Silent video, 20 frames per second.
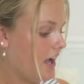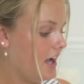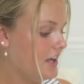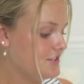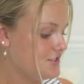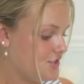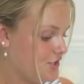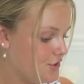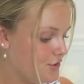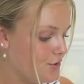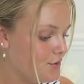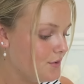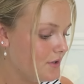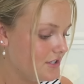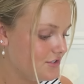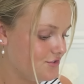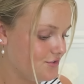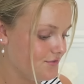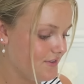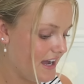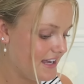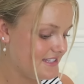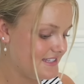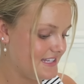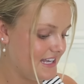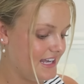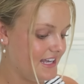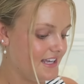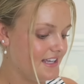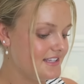I got two
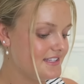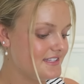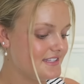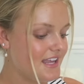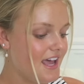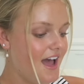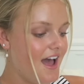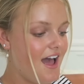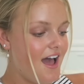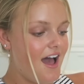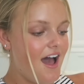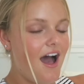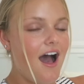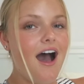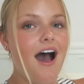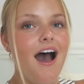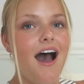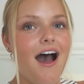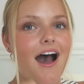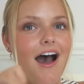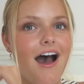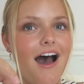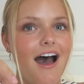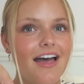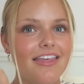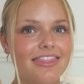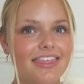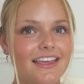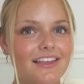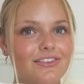dresses.
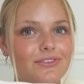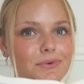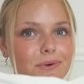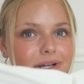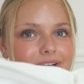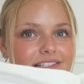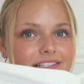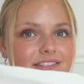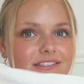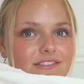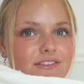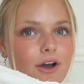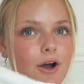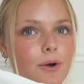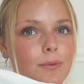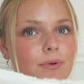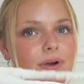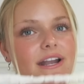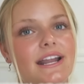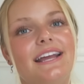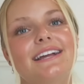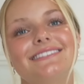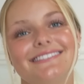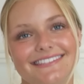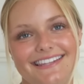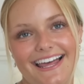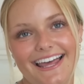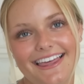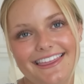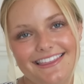This one is so pretty. It's
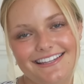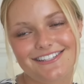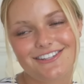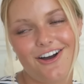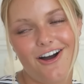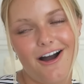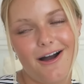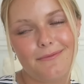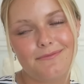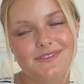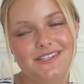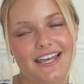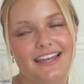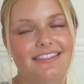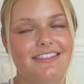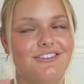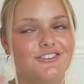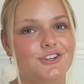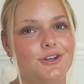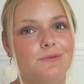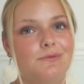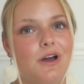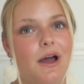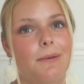like the tops, like the tube